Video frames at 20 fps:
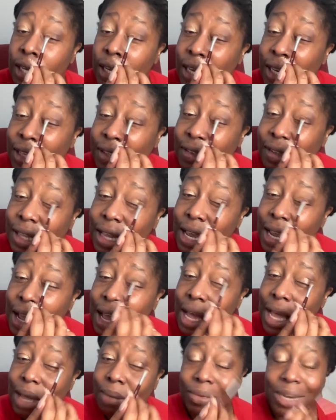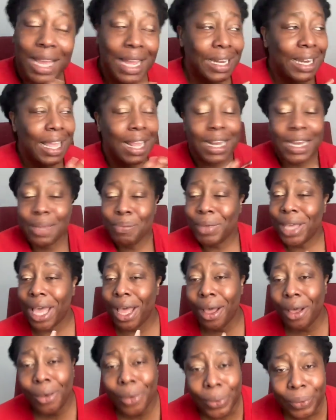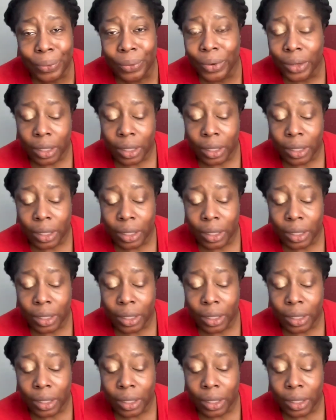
He's like, I'm not letting him go,